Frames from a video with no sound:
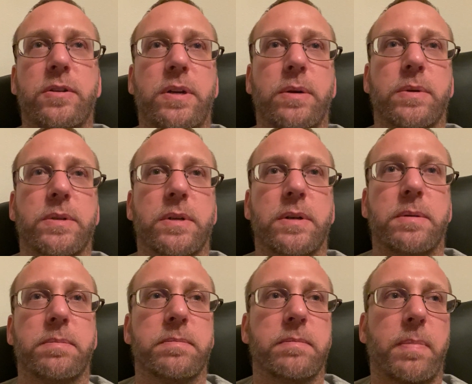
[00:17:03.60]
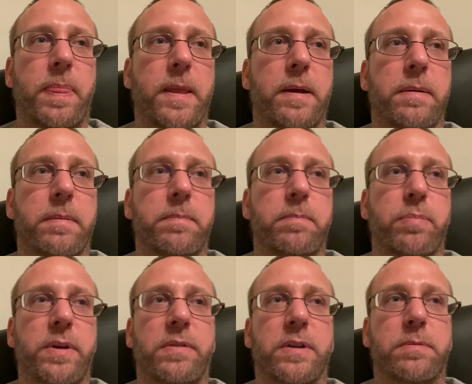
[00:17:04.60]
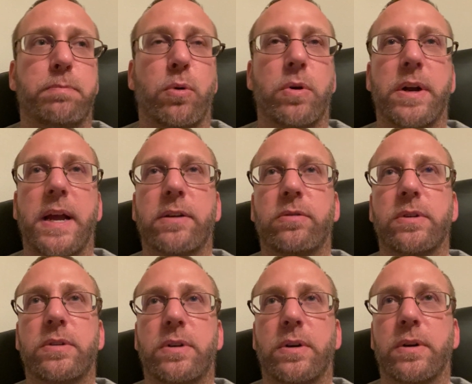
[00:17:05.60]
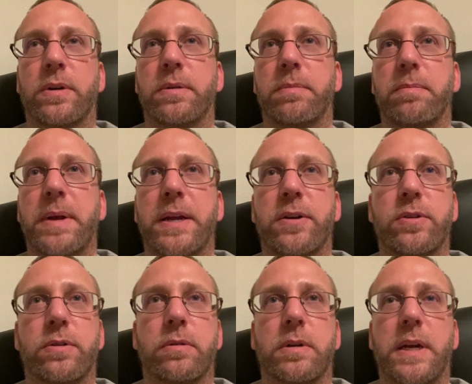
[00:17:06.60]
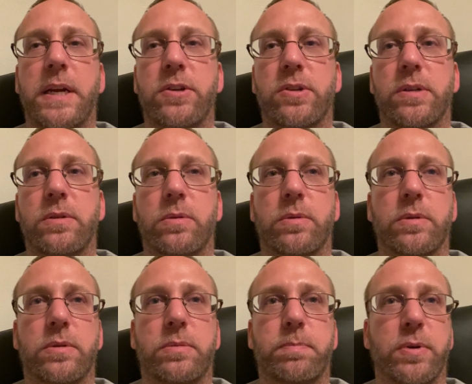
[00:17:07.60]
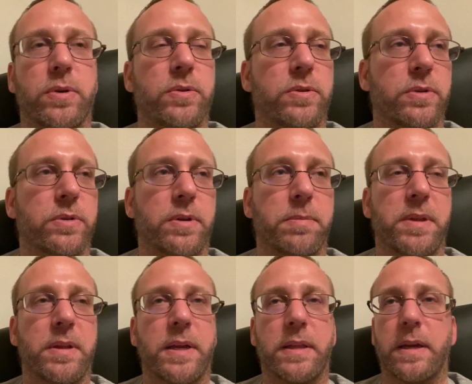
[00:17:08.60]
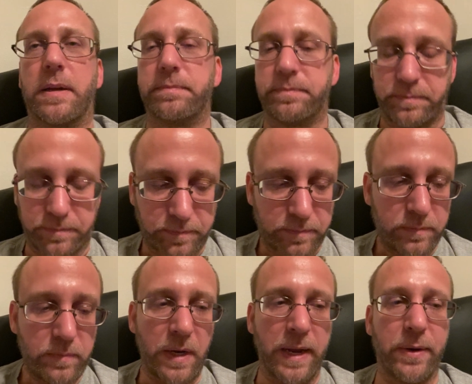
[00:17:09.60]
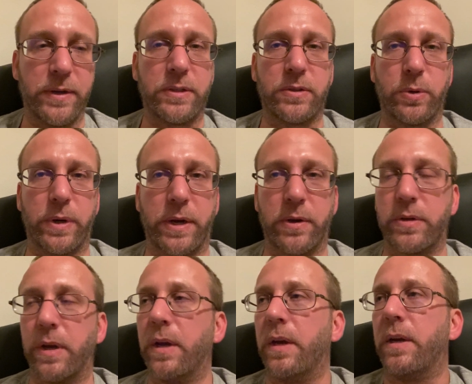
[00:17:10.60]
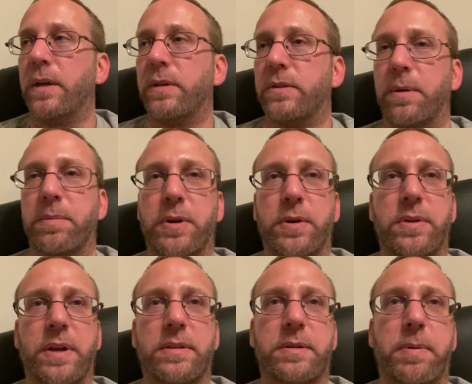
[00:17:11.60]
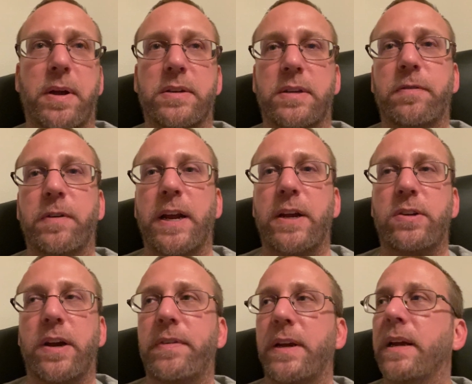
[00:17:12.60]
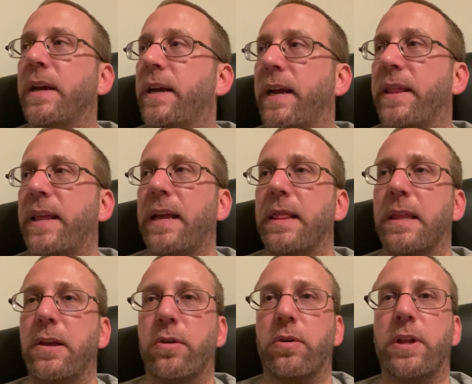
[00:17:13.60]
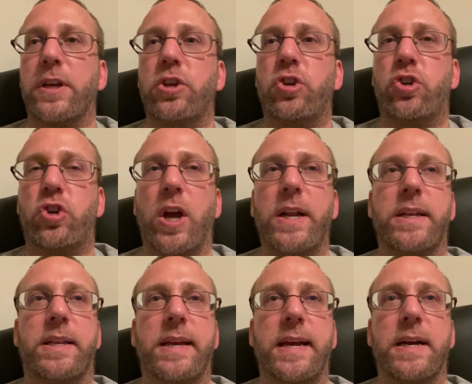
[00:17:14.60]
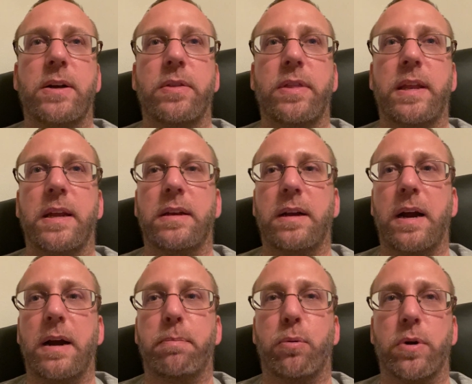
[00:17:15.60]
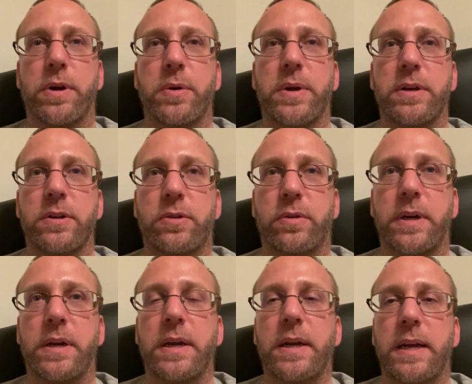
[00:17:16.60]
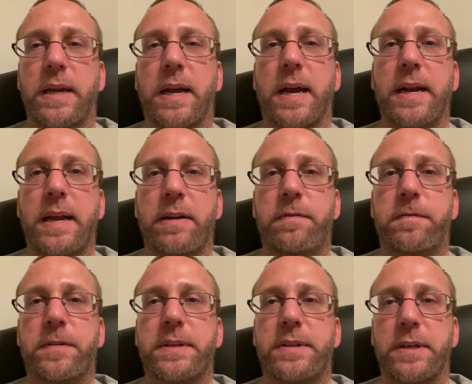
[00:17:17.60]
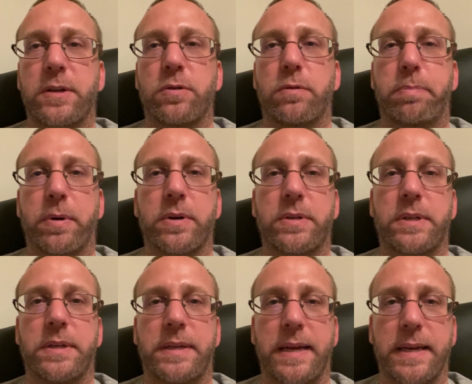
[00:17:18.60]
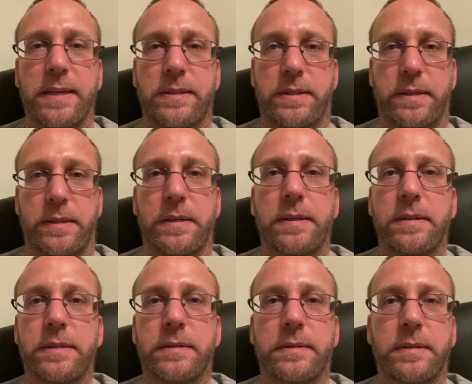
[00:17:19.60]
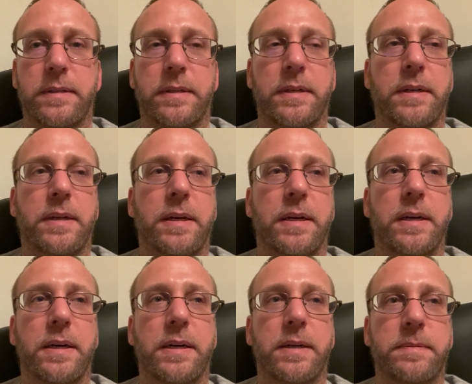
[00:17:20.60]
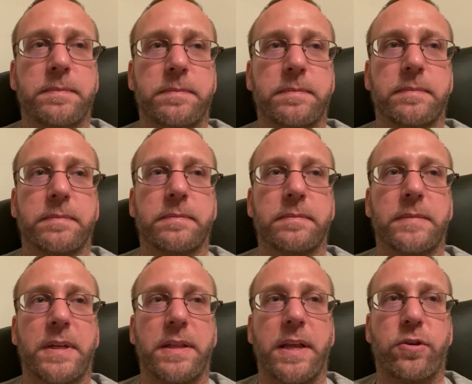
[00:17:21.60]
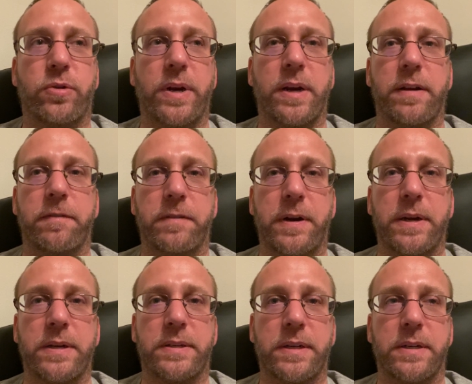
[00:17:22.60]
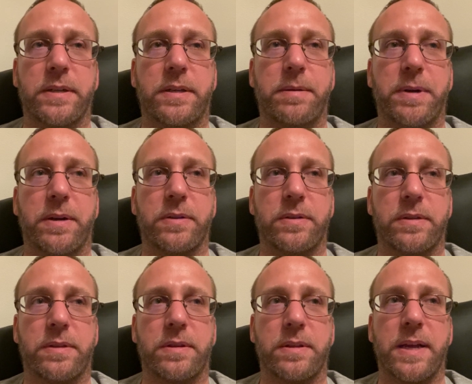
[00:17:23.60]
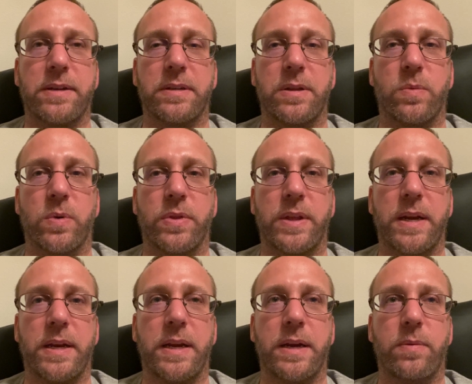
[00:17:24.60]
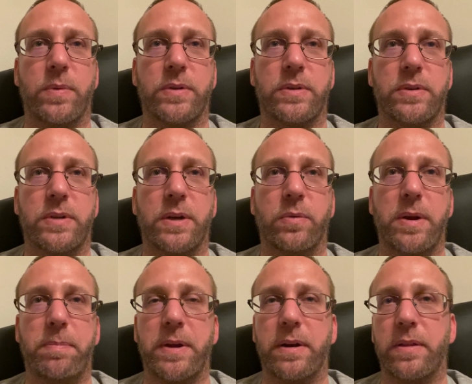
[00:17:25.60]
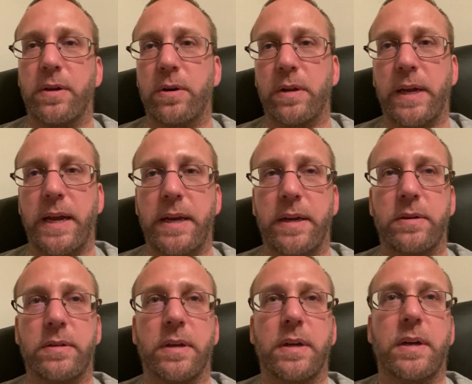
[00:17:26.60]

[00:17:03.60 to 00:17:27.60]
she was a previous porn actress turned manager or agent or producer or something like that. Anyways, the story goes, some dude tested positive for HIV, and they literally shut down the entire porno industry and got every single person tested. And they treated it very seriously because the last thing in the world they needed was to see a repeat of the early 80s